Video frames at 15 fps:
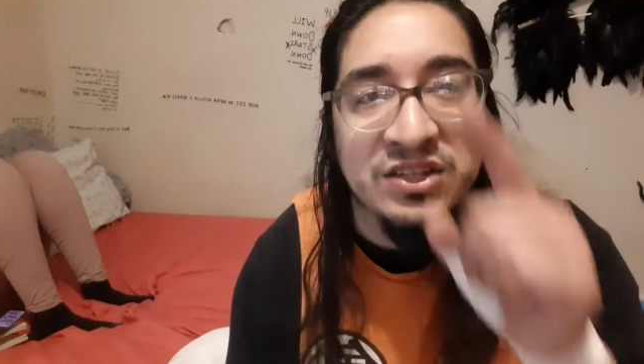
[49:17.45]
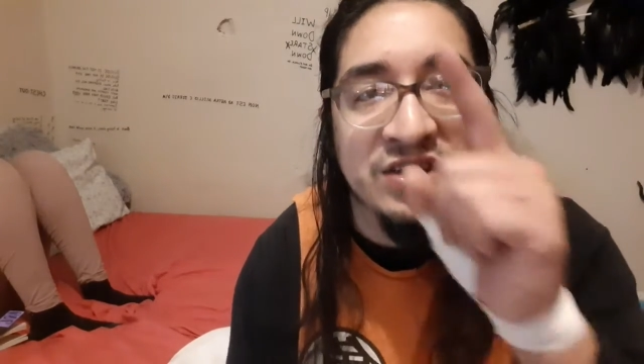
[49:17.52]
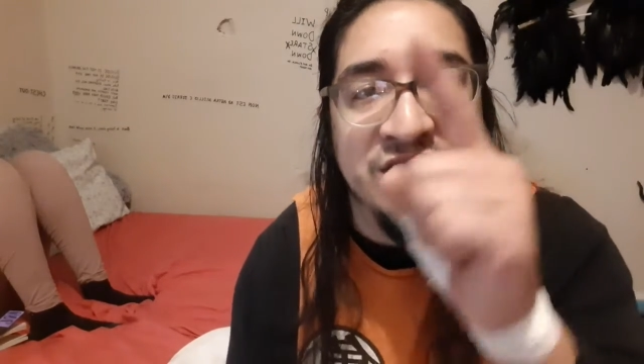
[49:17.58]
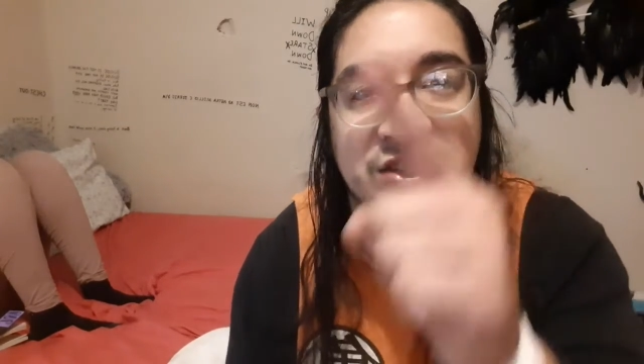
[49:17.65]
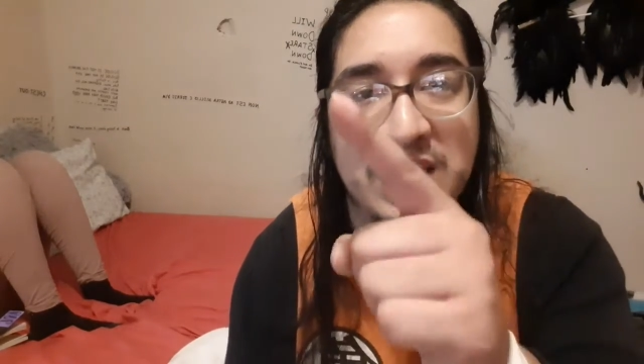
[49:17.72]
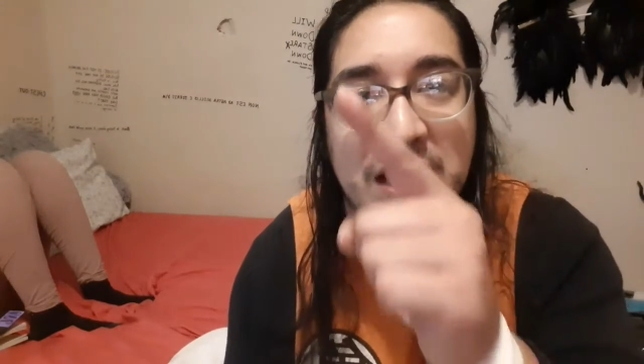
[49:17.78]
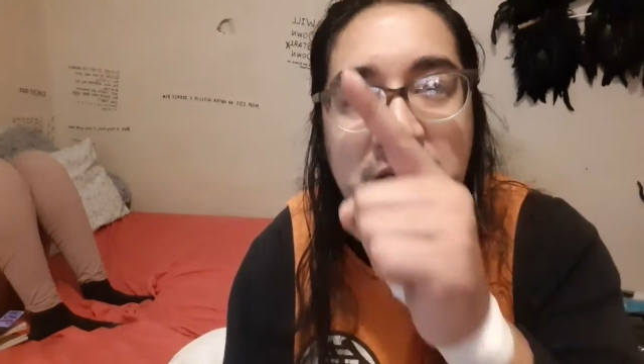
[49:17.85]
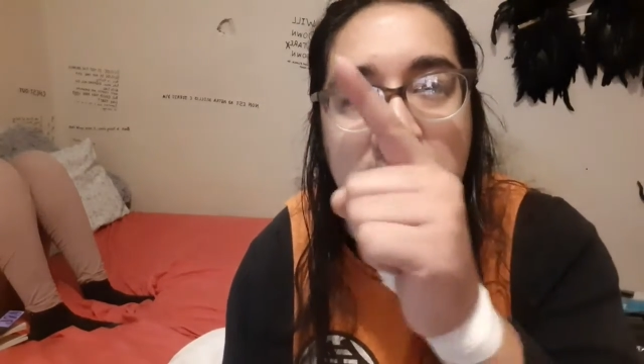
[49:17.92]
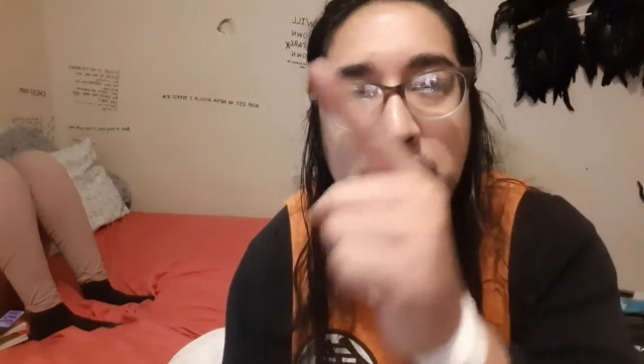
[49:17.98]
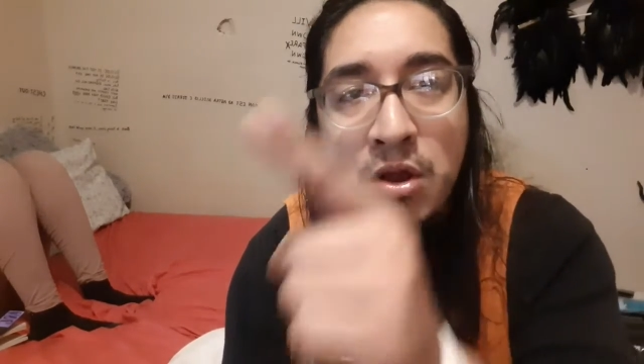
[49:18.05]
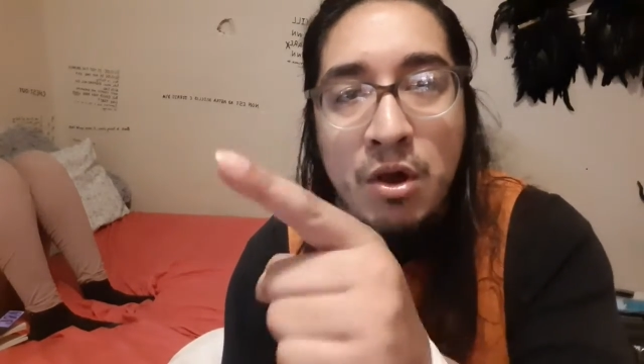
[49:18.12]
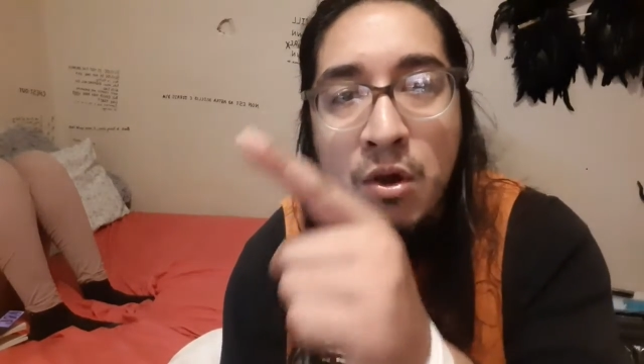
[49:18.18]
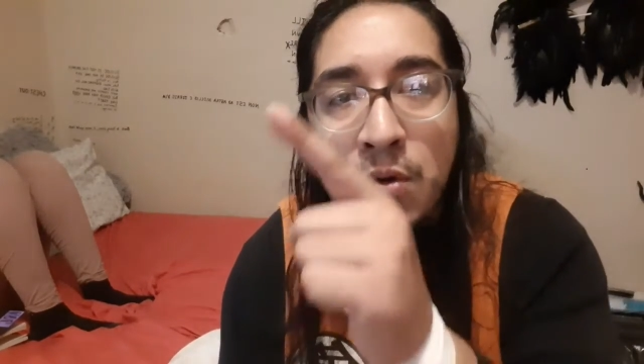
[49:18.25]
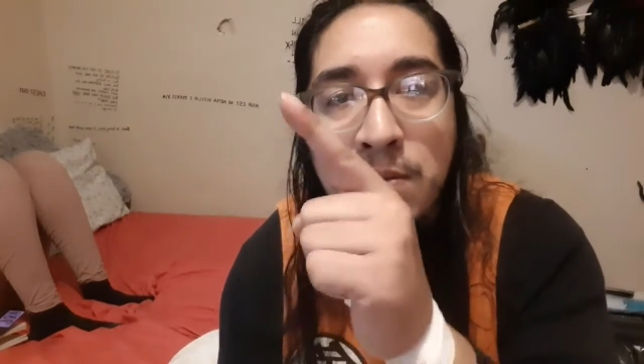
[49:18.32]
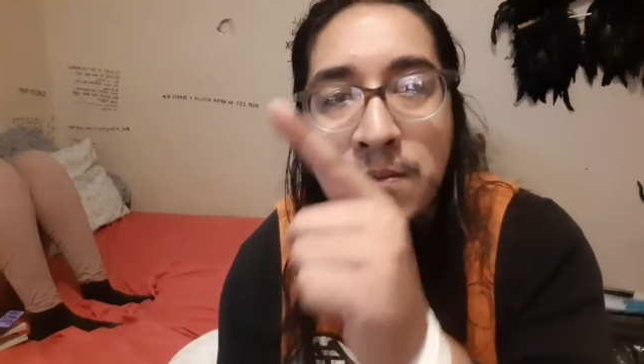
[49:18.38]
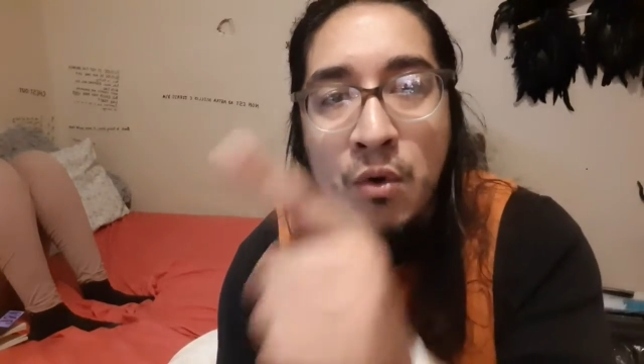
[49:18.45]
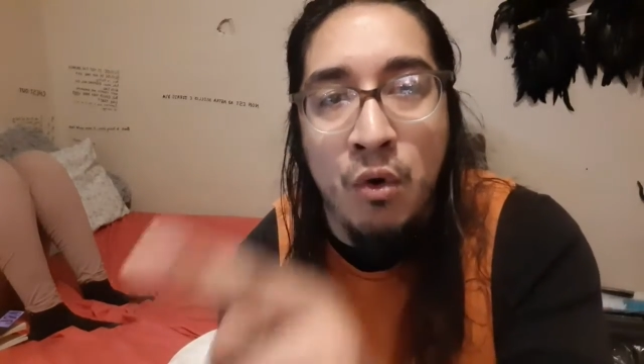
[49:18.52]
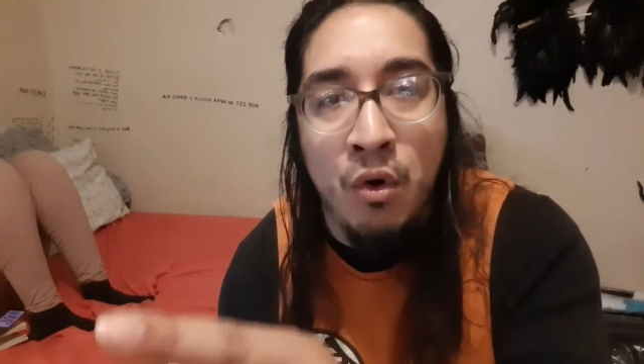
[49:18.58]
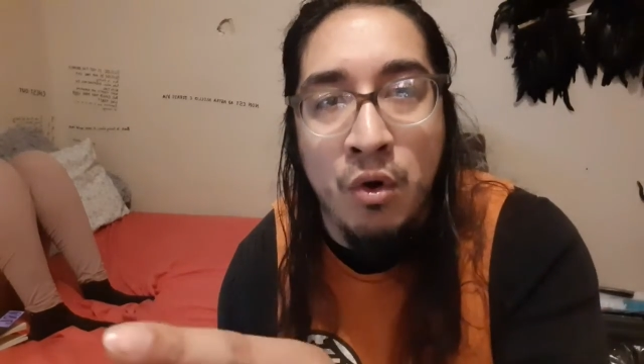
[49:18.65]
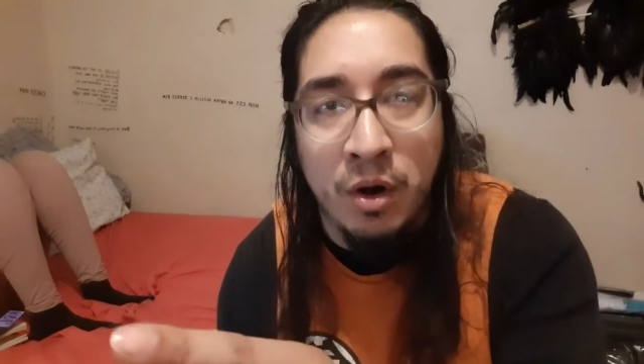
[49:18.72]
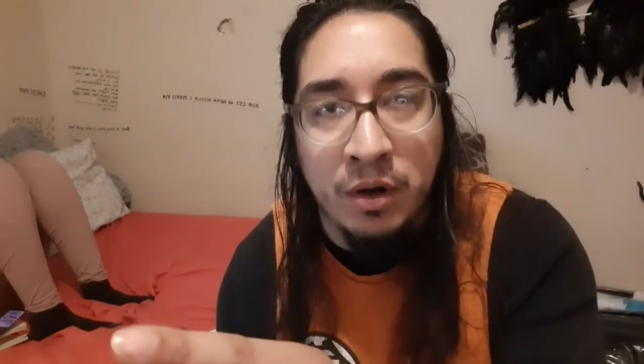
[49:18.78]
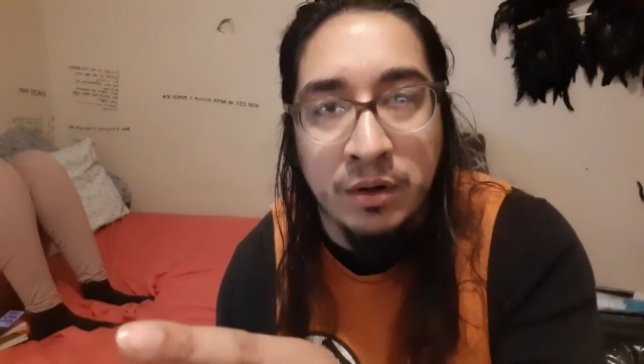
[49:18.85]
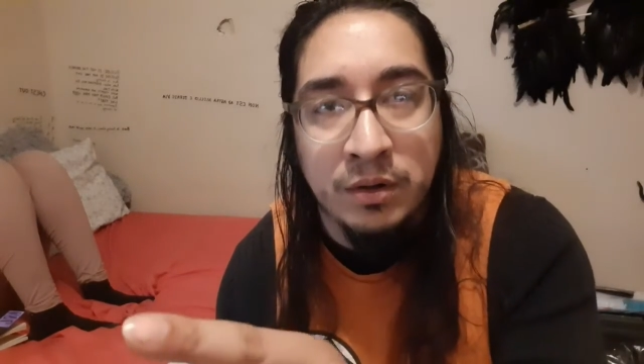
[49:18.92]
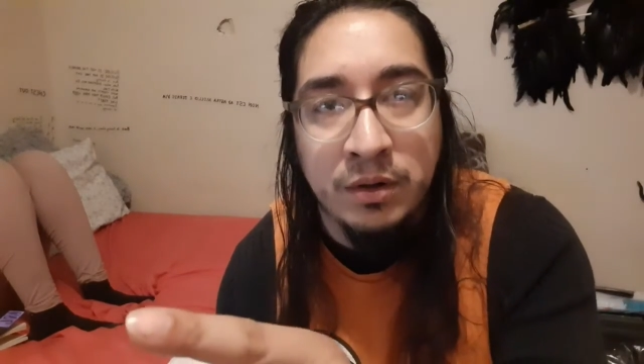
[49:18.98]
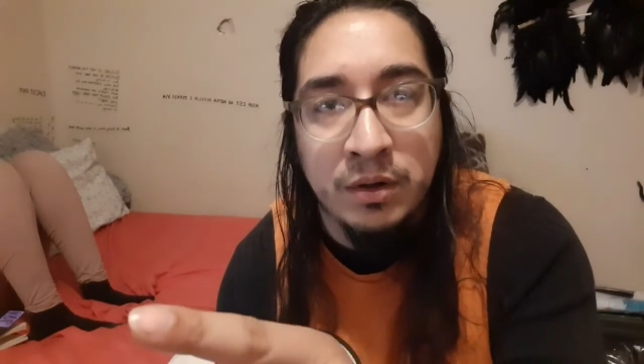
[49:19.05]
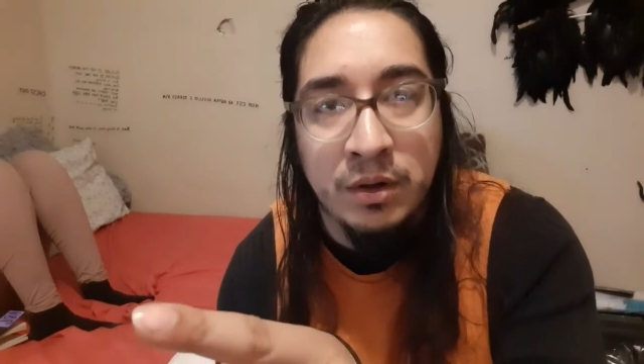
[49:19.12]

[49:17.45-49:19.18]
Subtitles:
sin no more.